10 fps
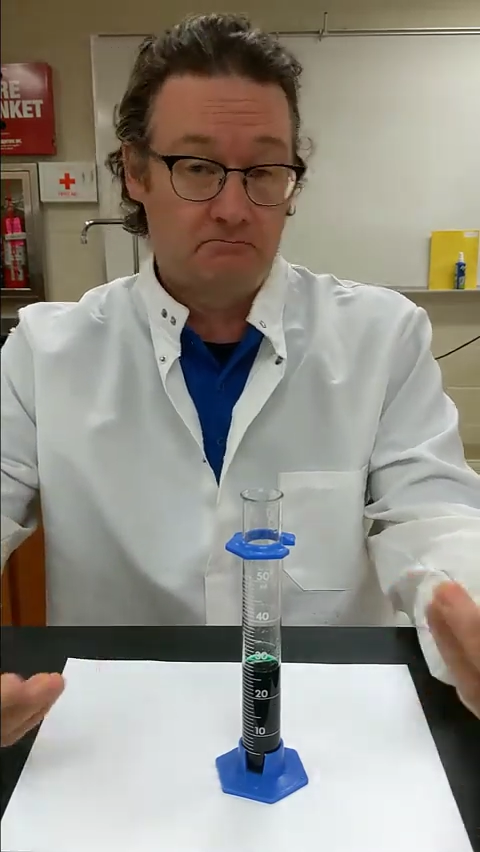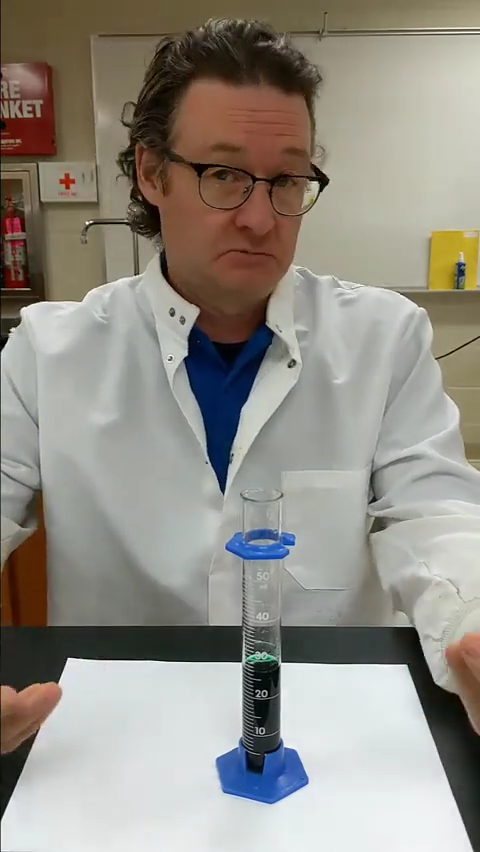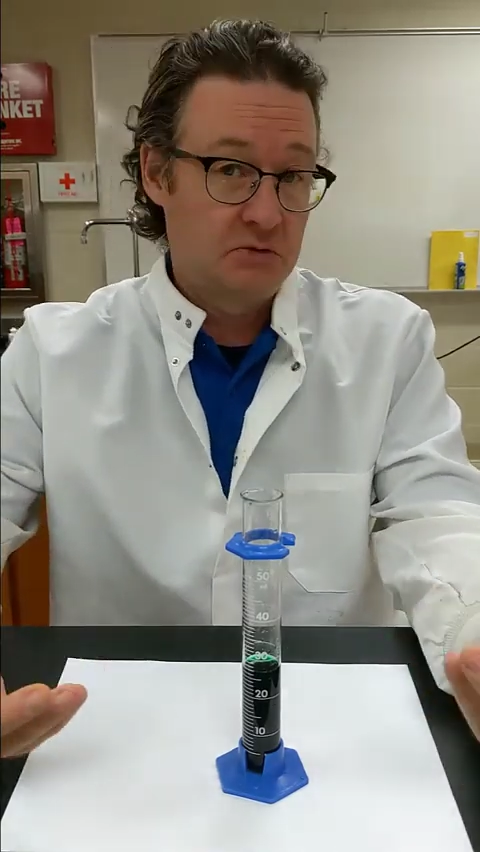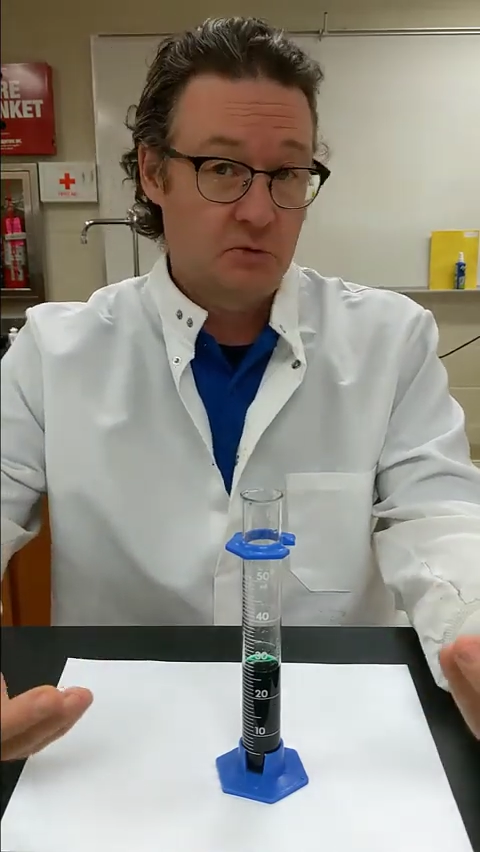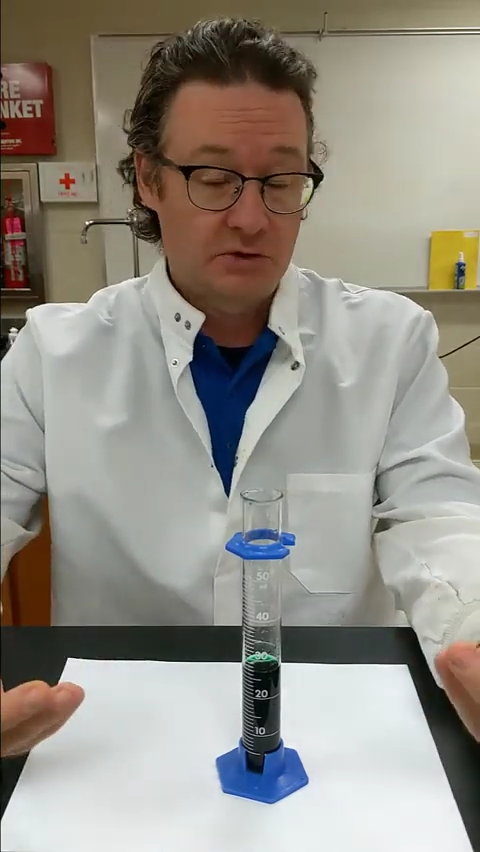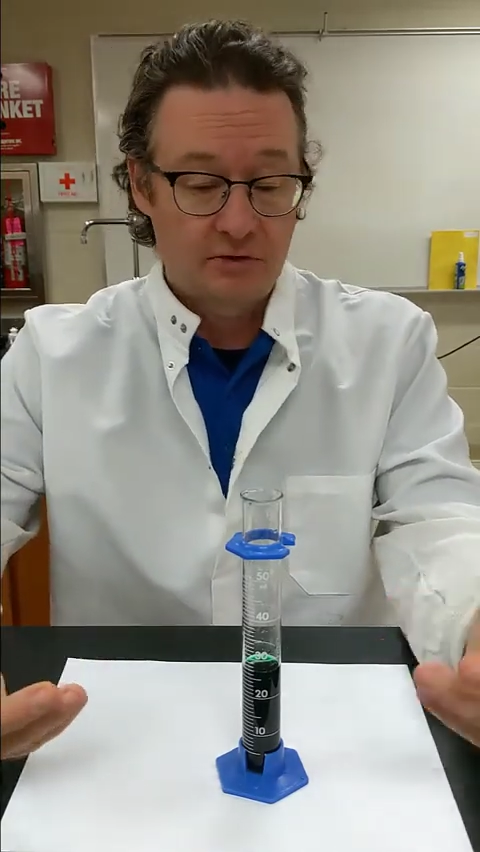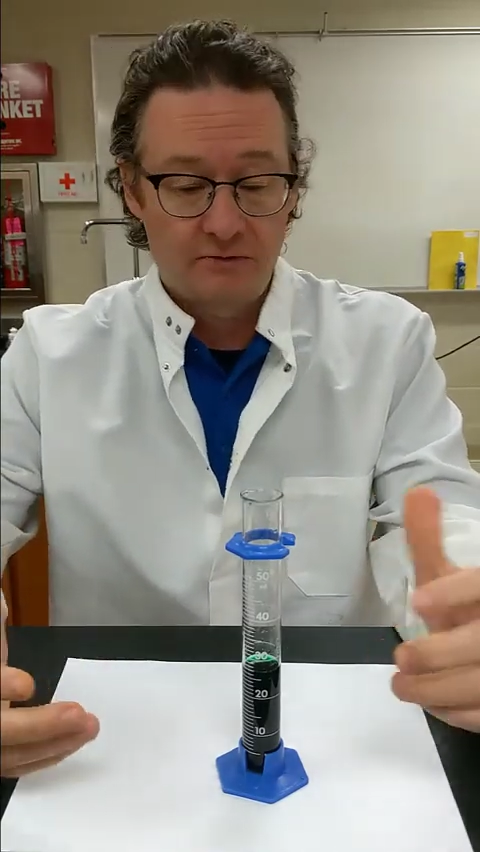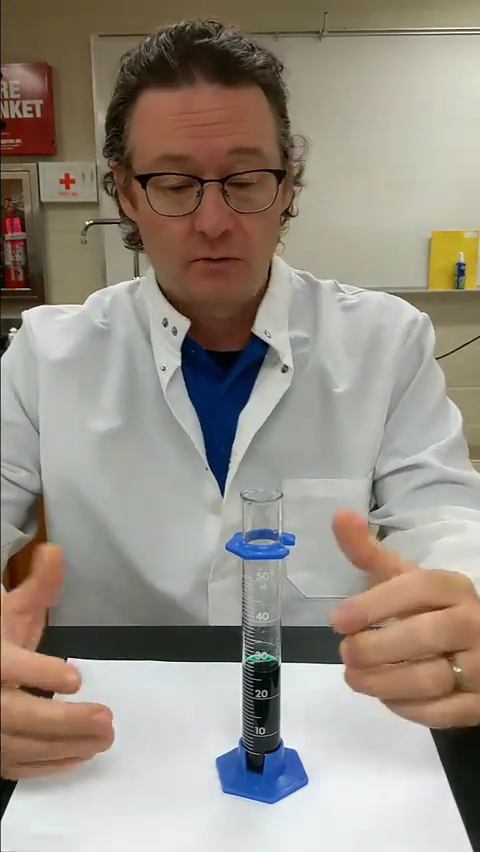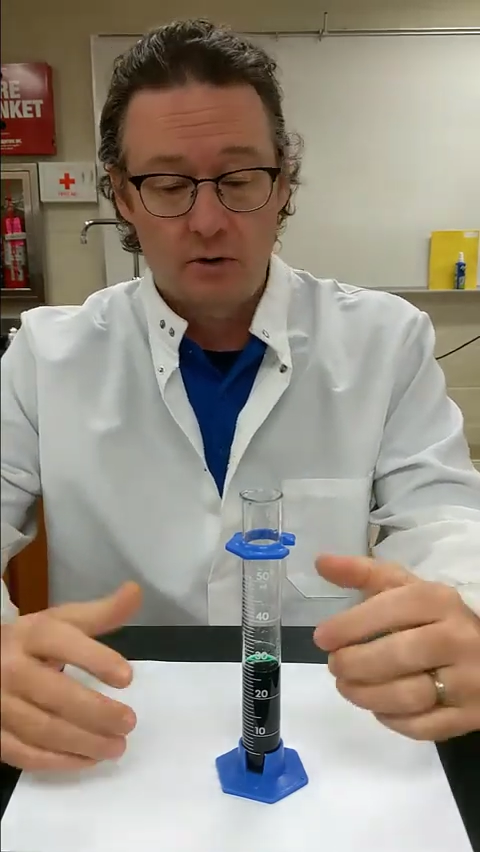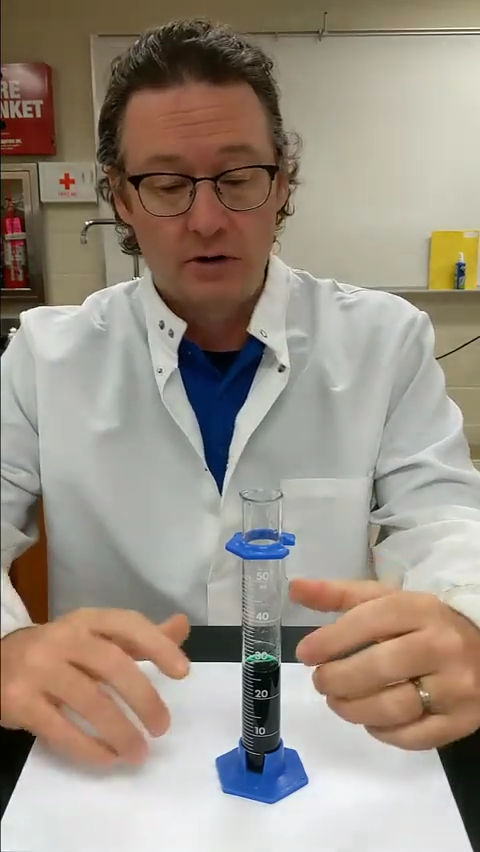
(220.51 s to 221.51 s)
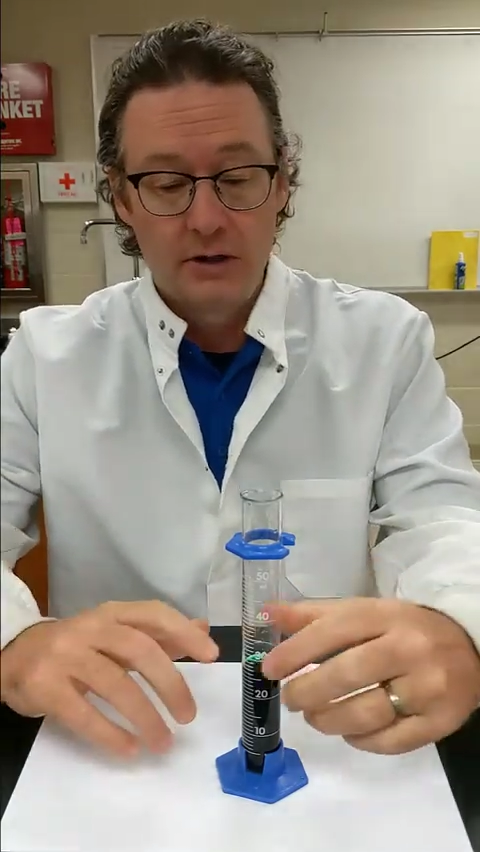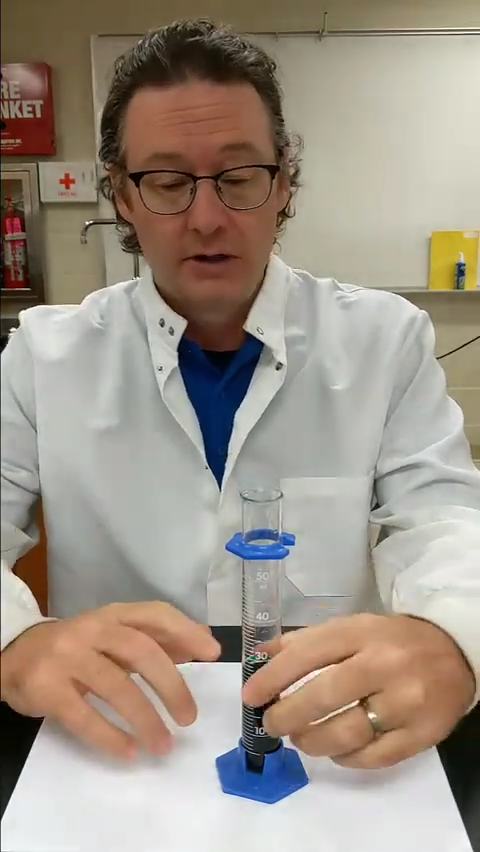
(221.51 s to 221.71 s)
That's what they're for.